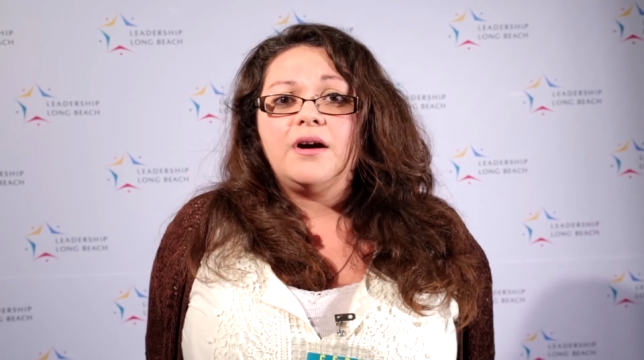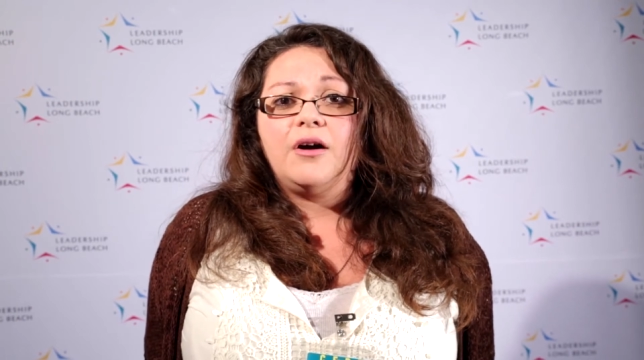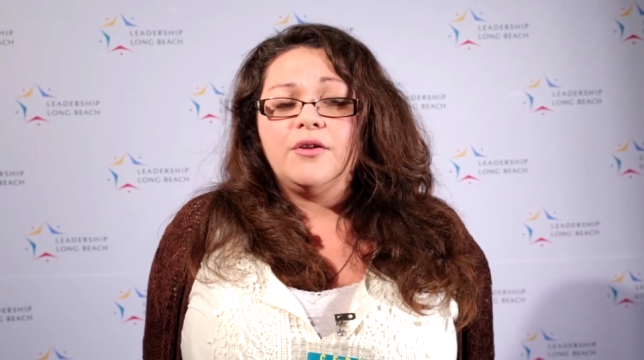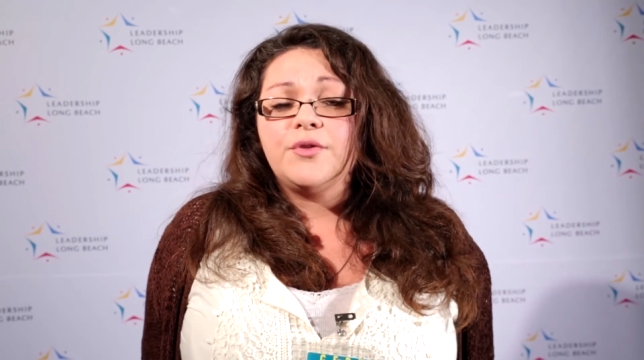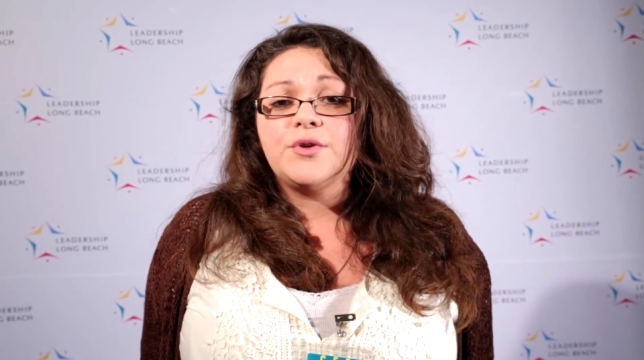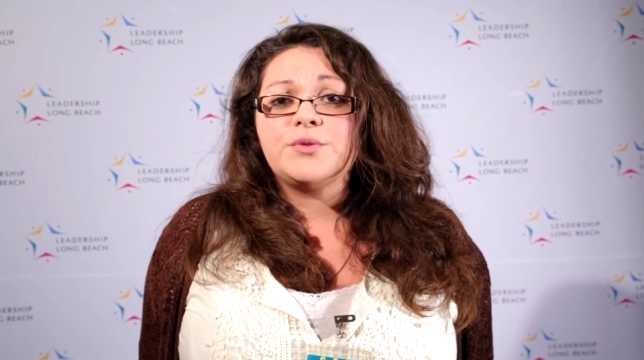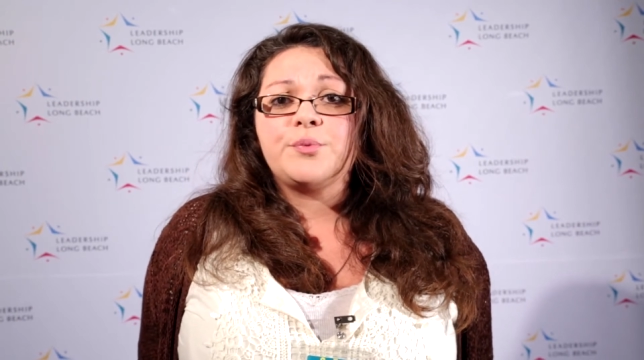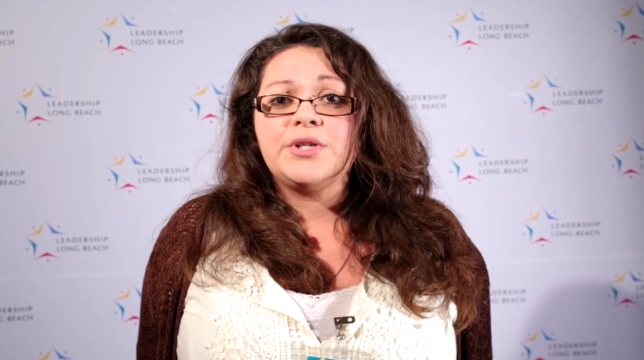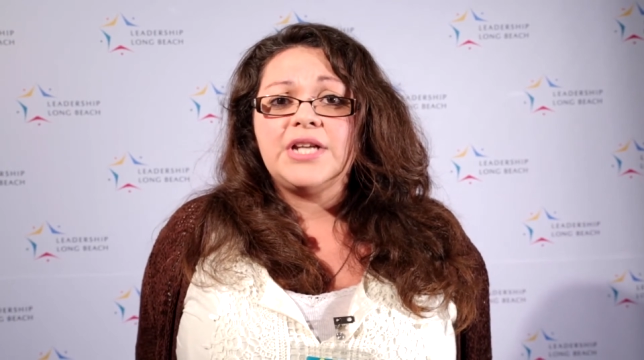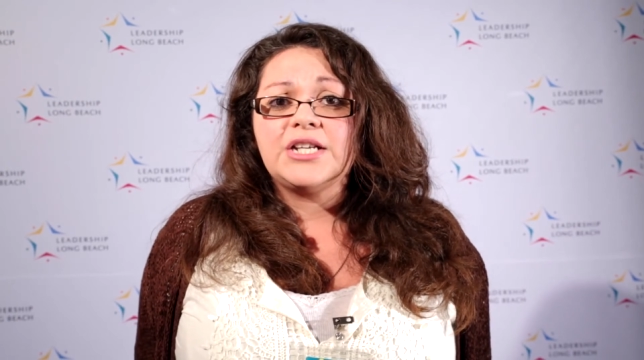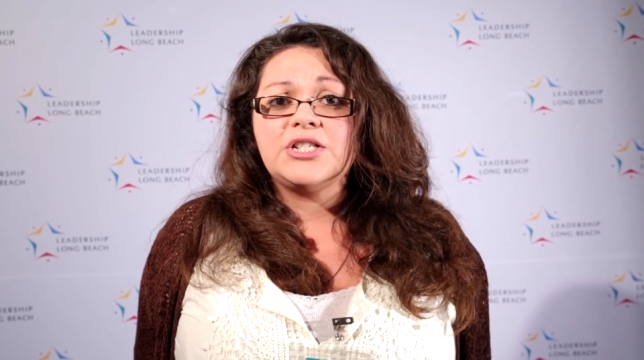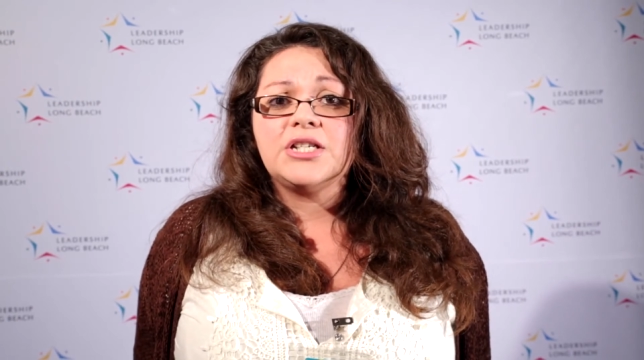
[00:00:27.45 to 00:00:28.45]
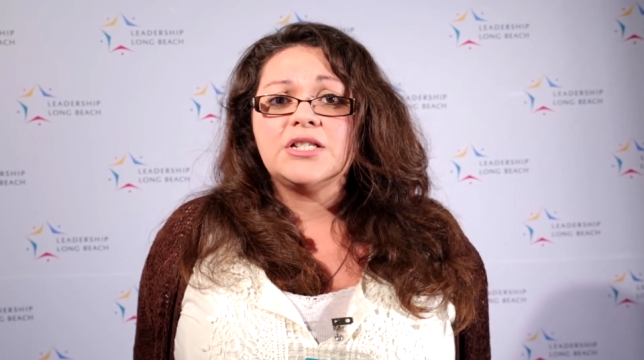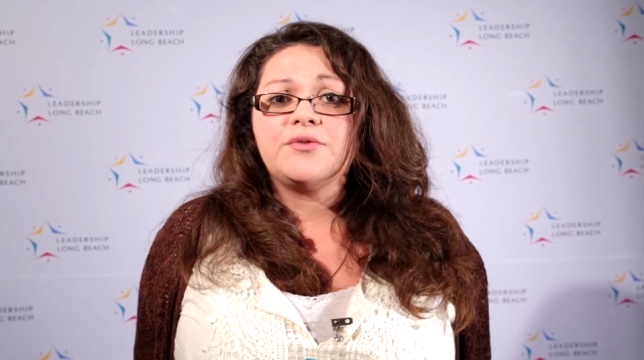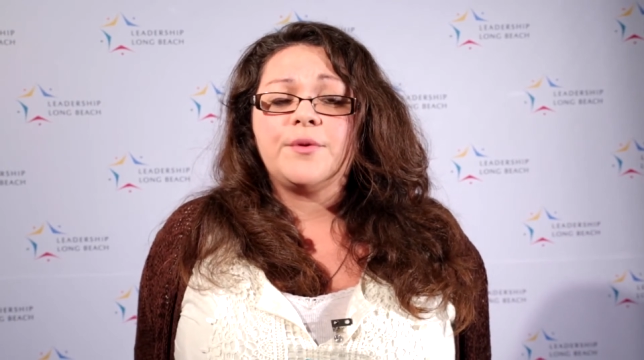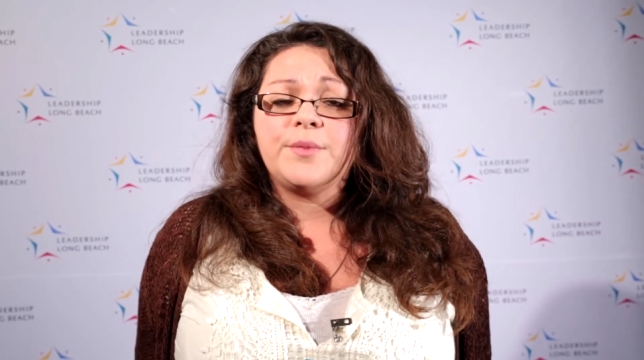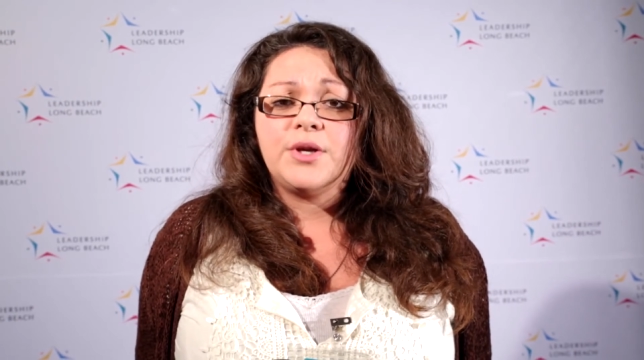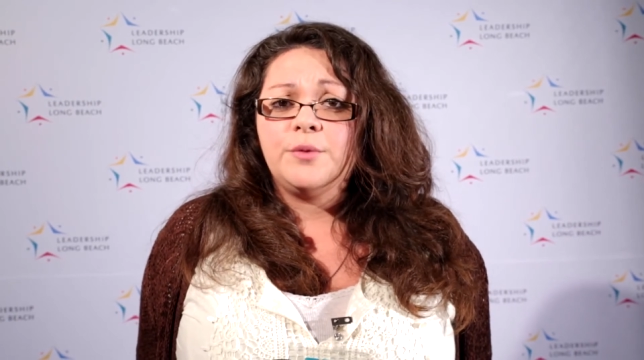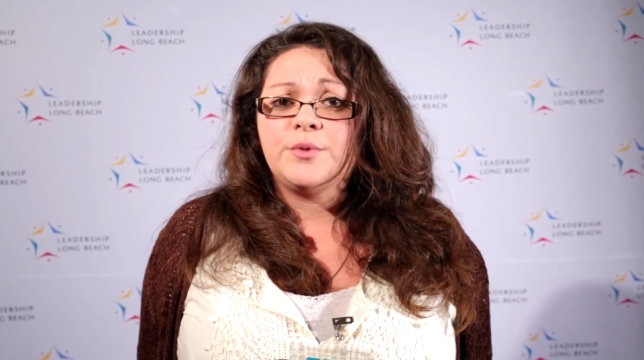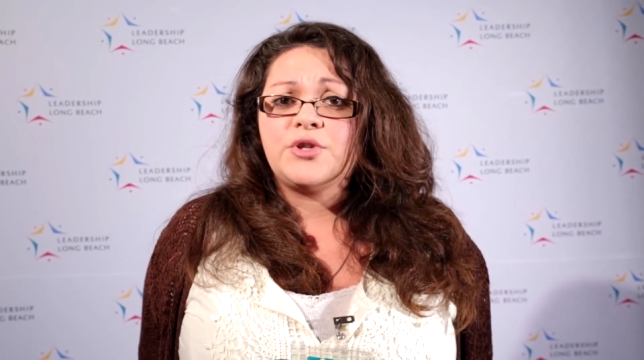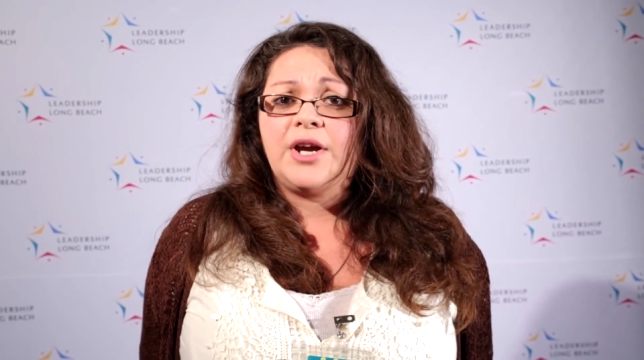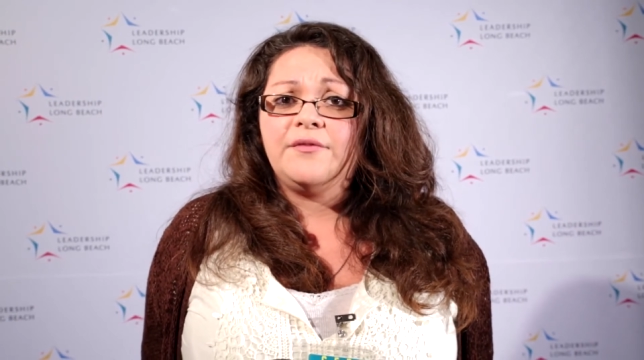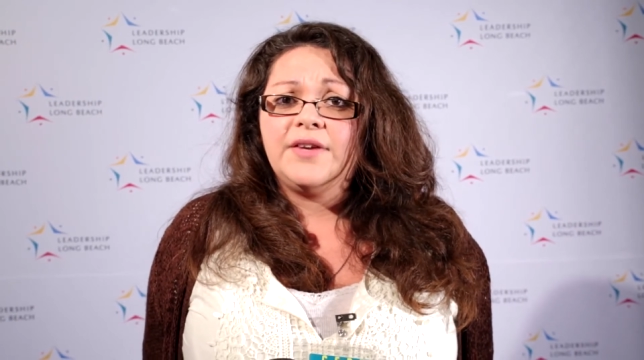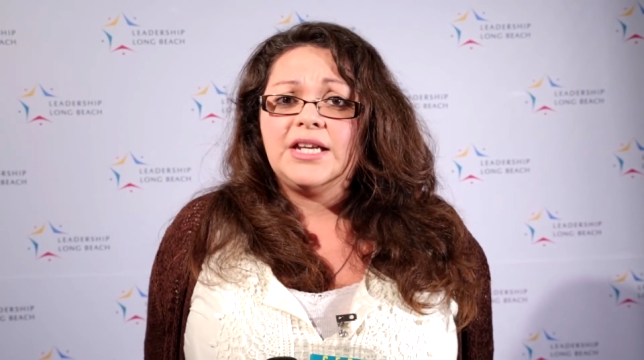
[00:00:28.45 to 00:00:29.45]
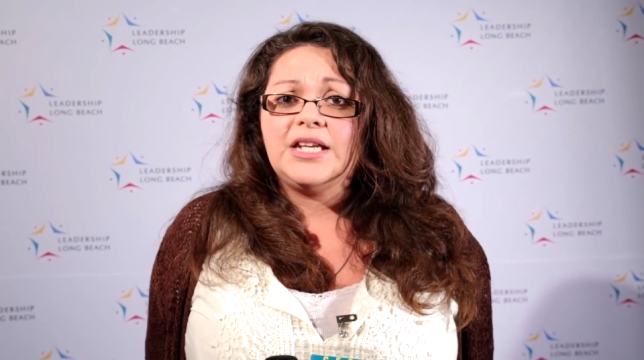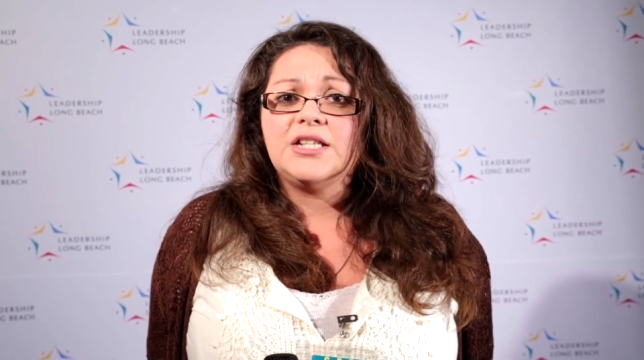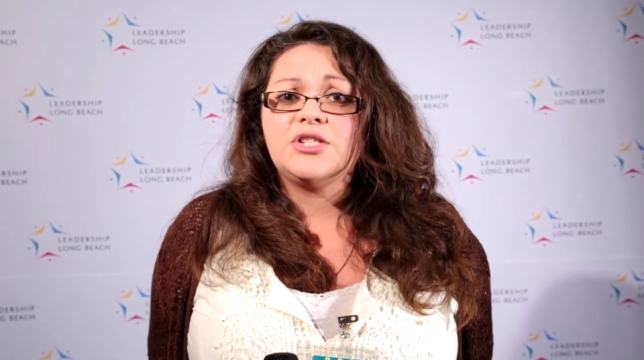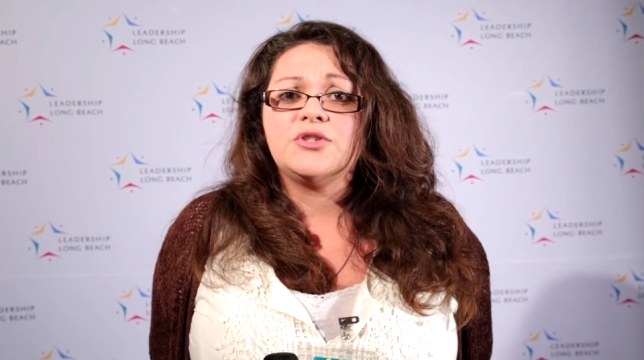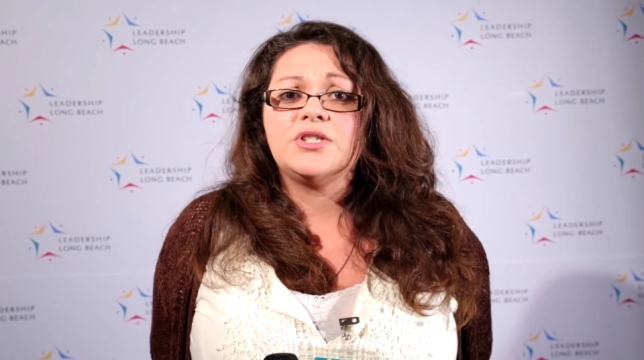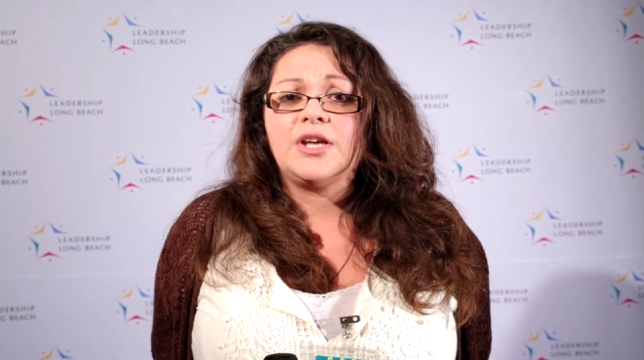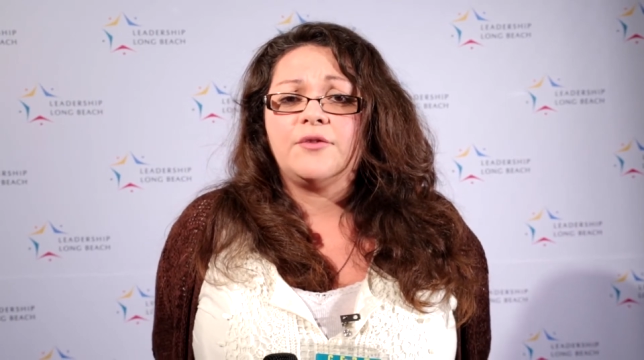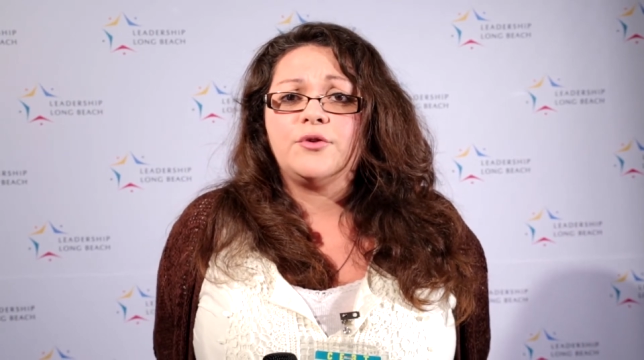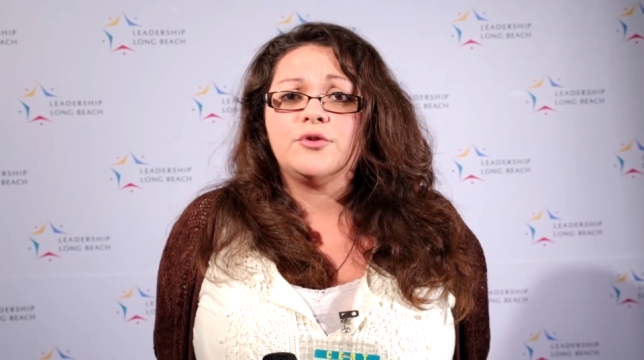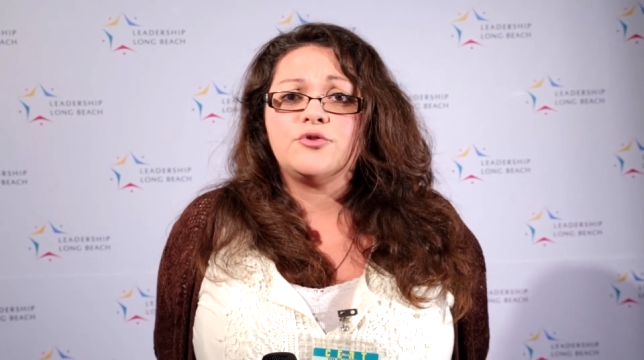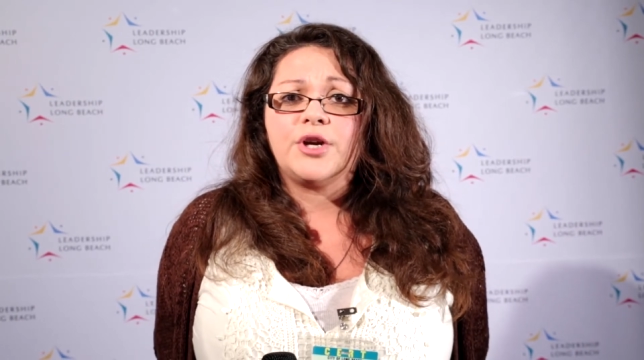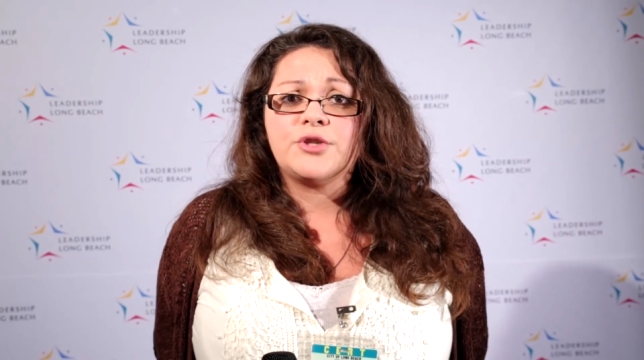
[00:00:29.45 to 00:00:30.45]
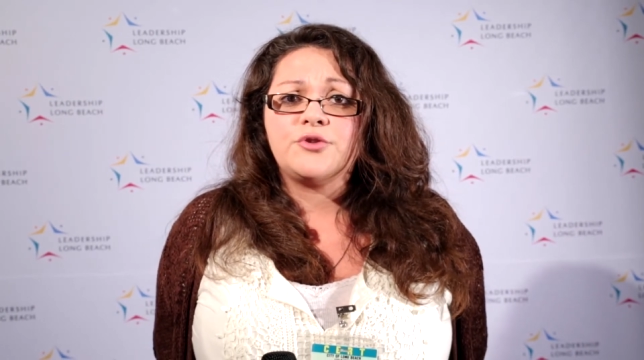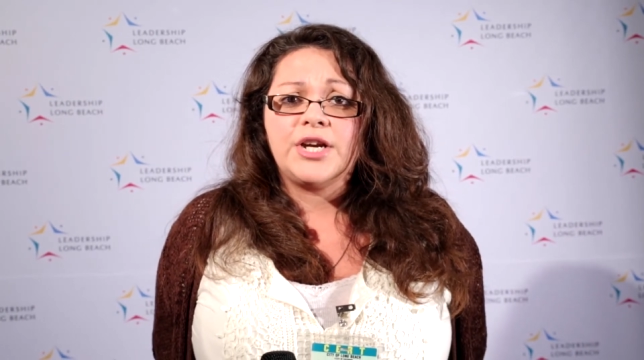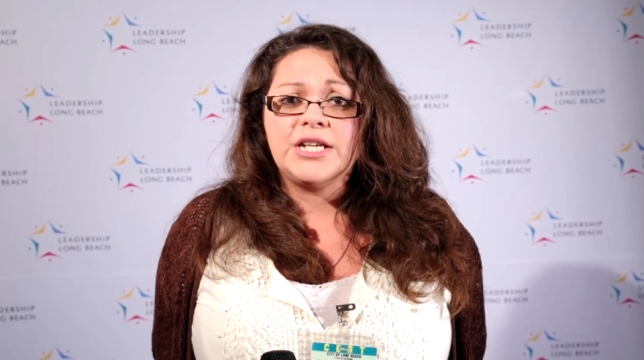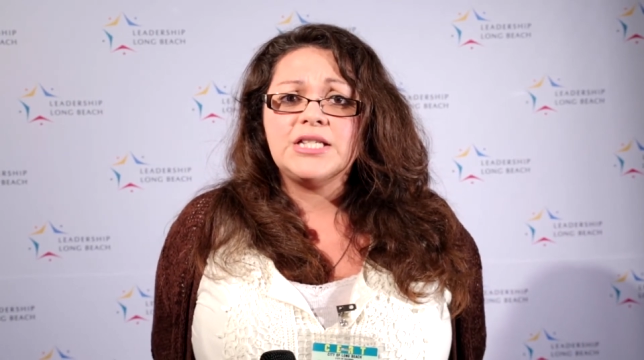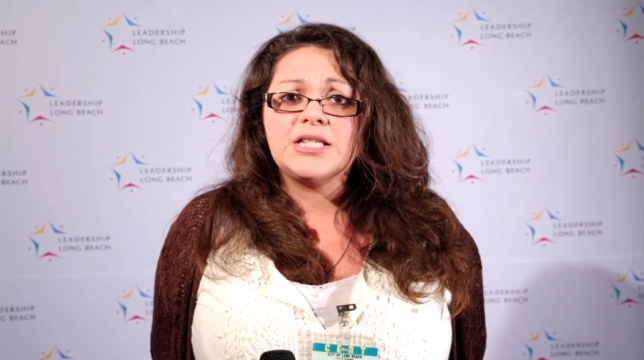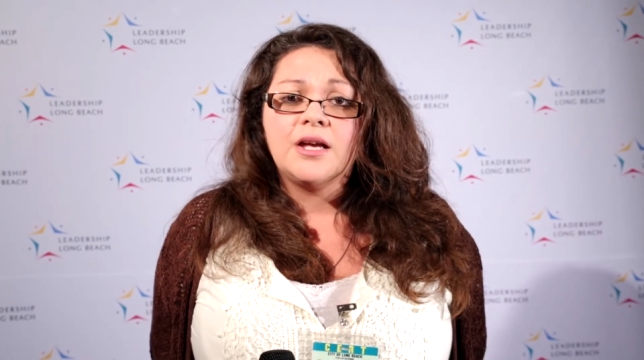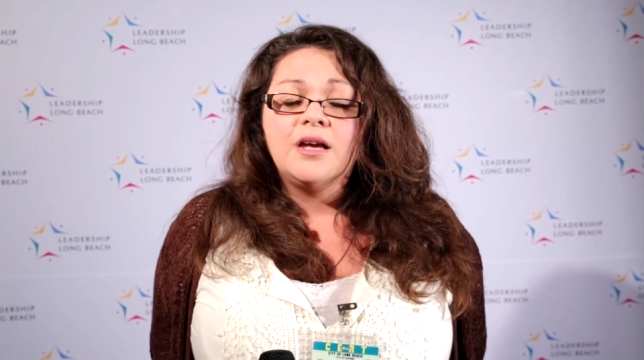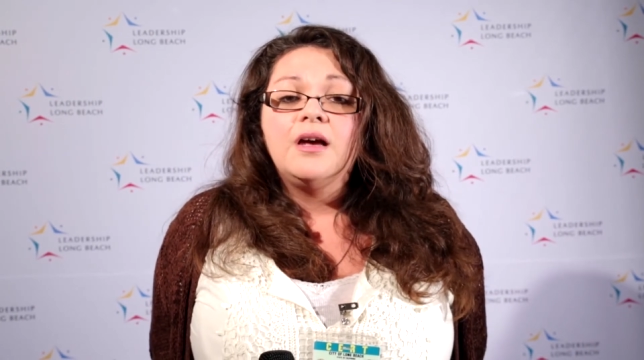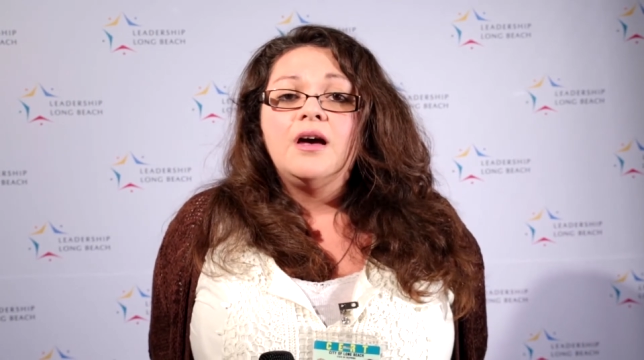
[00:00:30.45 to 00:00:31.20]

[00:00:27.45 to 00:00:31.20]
all of those productions, from the human trafficking to several drug trades